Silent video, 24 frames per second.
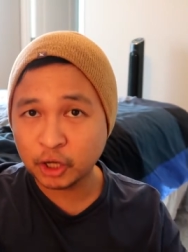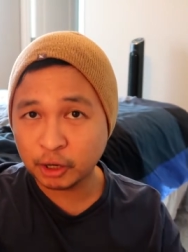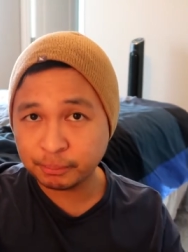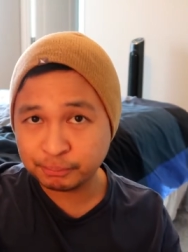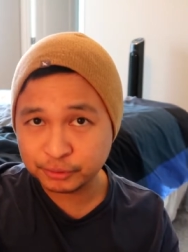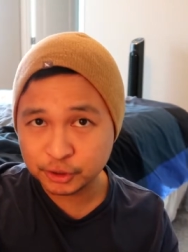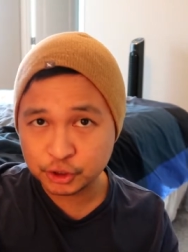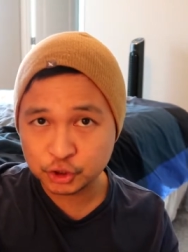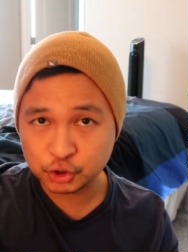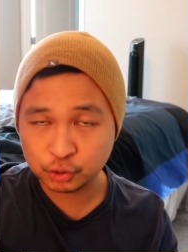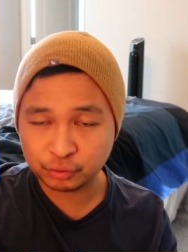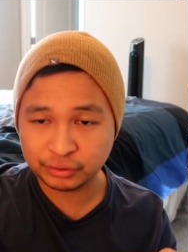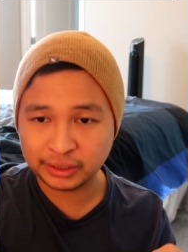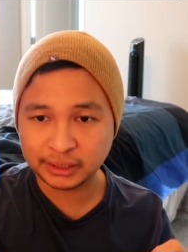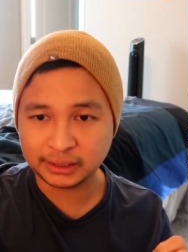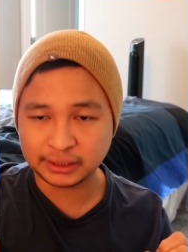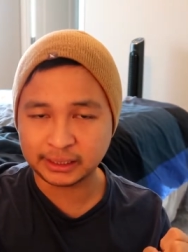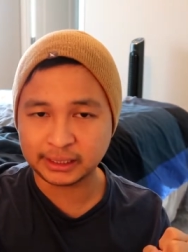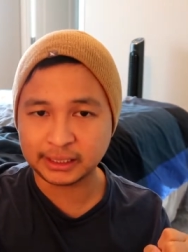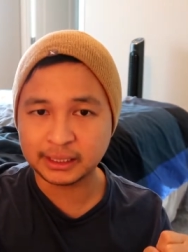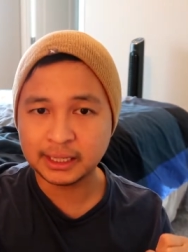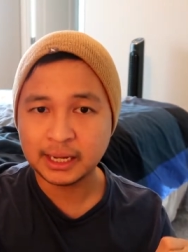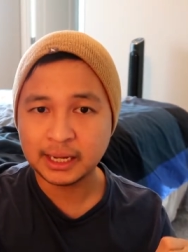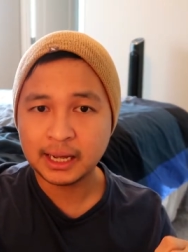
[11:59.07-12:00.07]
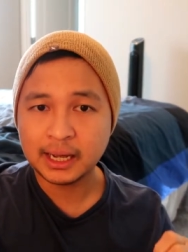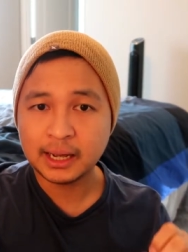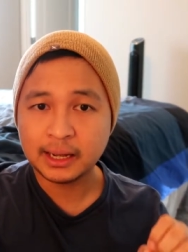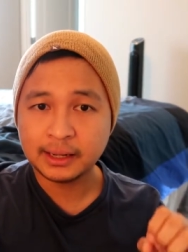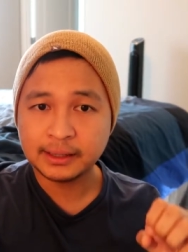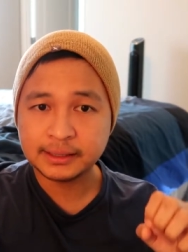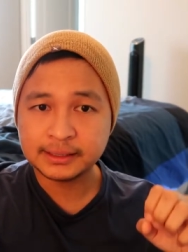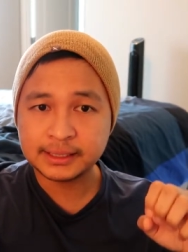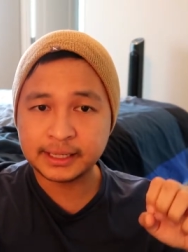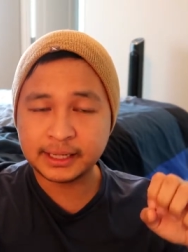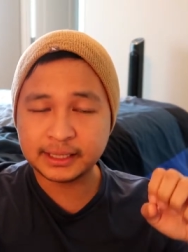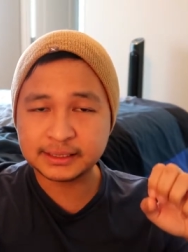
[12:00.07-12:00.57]
opportunity
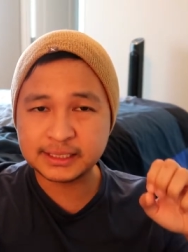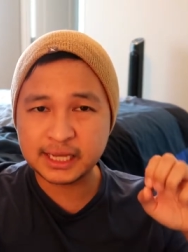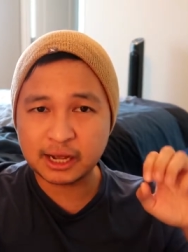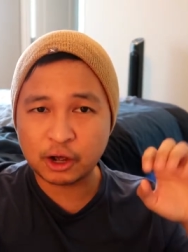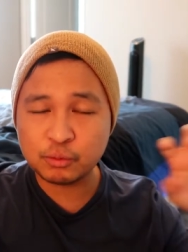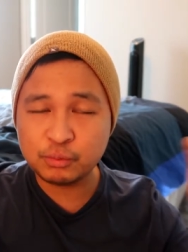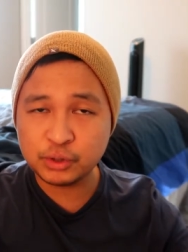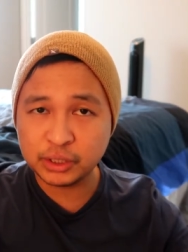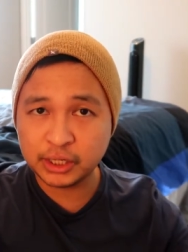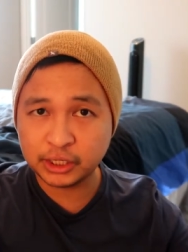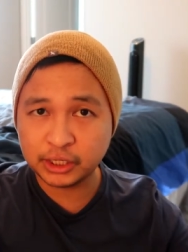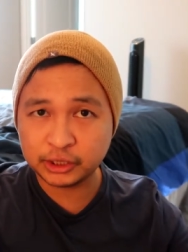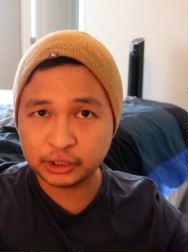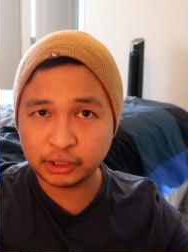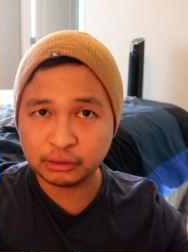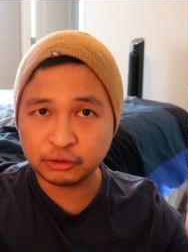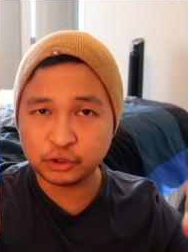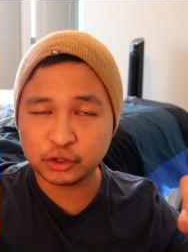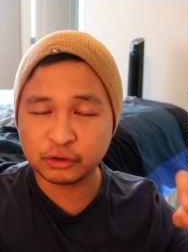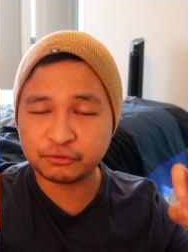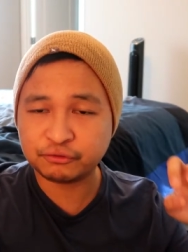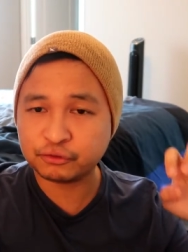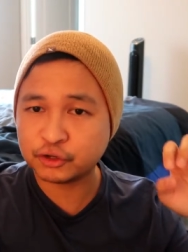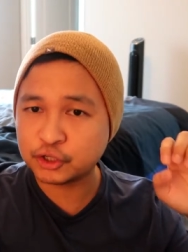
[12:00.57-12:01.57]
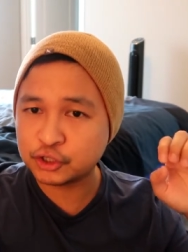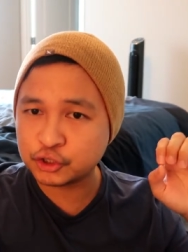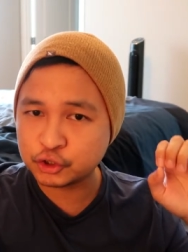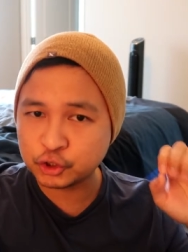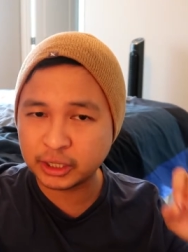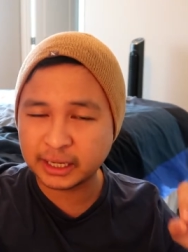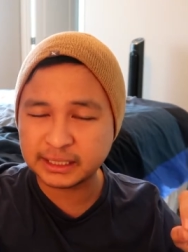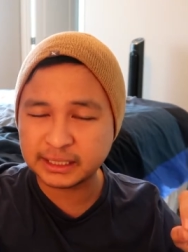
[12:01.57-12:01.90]
sa community nyo for sure.